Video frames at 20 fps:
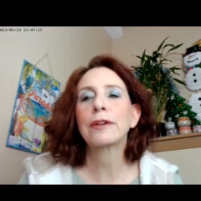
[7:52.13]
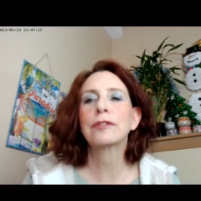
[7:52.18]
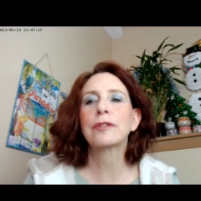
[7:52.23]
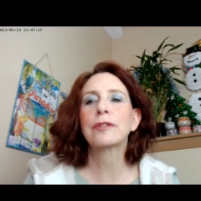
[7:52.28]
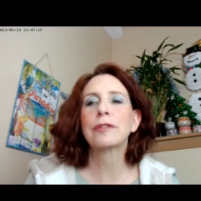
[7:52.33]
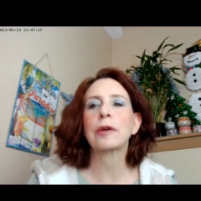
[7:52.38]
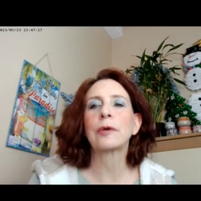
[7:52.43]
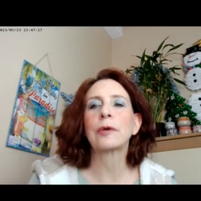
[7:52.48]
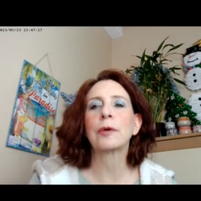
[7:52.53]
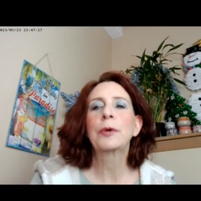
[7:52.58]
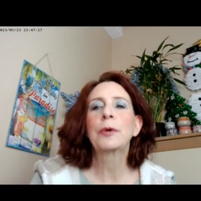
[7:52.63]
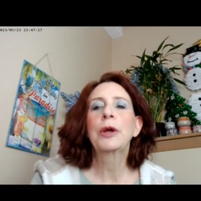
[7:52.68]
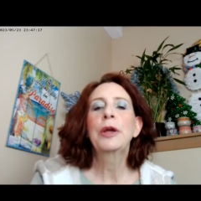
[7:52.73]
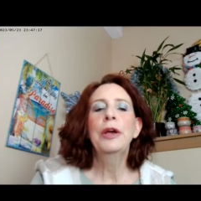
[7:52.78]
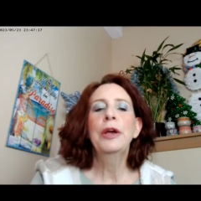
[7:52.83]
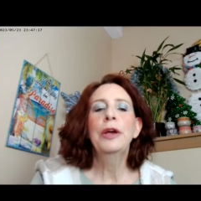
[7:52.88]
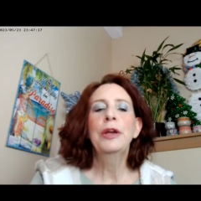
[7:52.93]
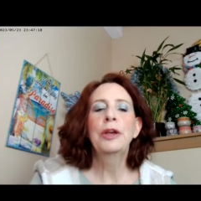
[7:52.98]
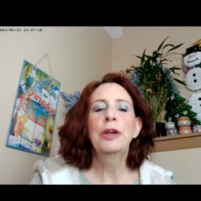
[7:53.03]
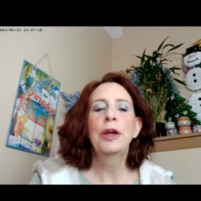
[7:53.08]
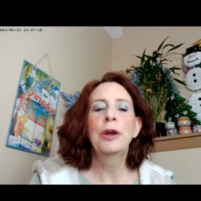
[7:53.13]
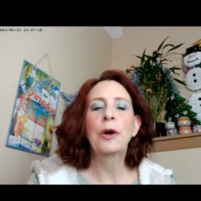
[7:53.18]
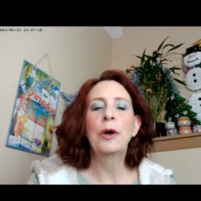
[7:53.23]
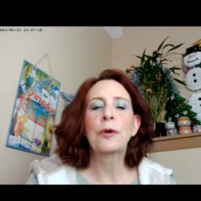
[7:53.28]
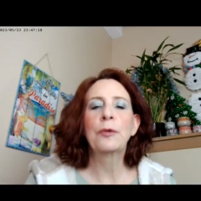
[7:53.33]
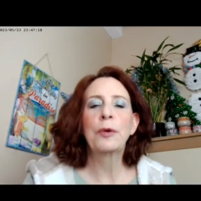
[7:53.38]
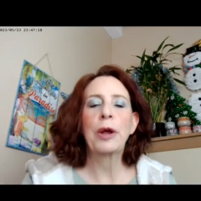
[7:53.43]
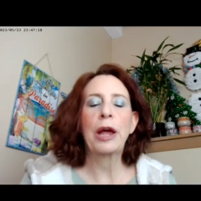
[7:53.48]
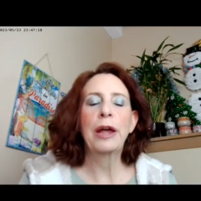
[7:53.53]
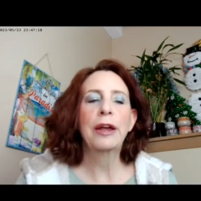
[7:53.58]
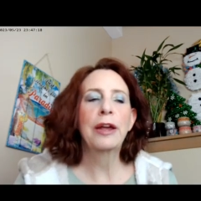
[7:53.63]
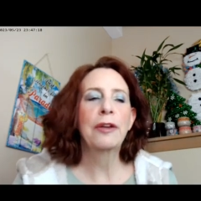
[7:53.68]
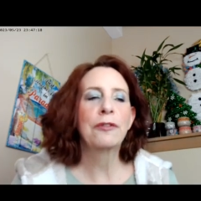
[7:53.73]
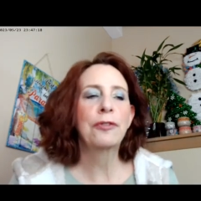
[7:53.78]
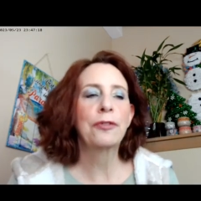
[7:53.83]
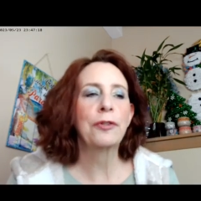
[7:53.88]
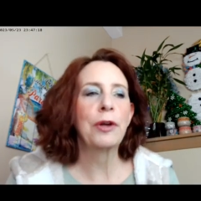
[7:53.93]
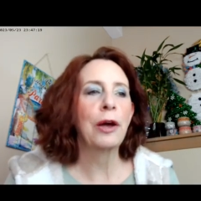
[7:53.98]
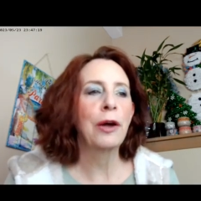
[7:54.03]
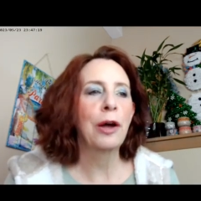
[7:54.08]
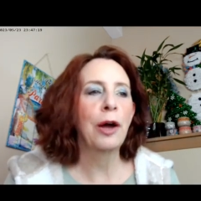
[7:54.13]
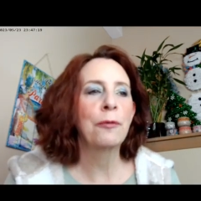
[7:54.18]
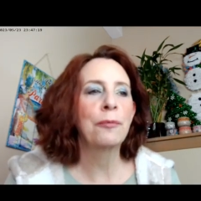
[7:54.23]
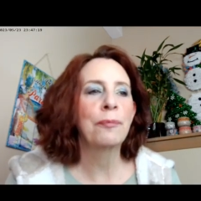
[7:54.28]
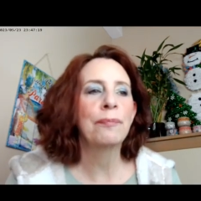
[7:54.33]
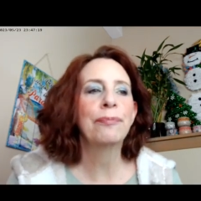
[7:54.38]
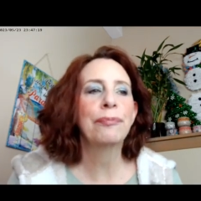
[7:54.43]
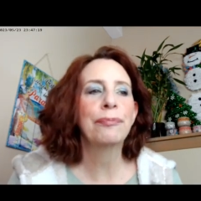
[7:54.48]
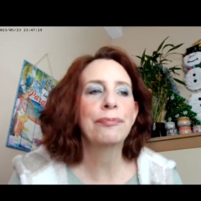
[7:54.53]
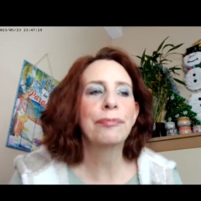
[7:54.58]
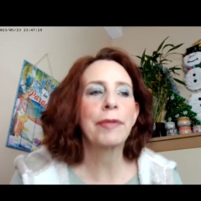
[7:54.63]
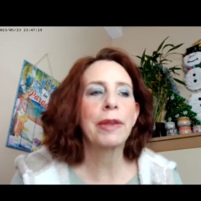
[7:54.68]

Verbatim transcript: So, you know, if, um,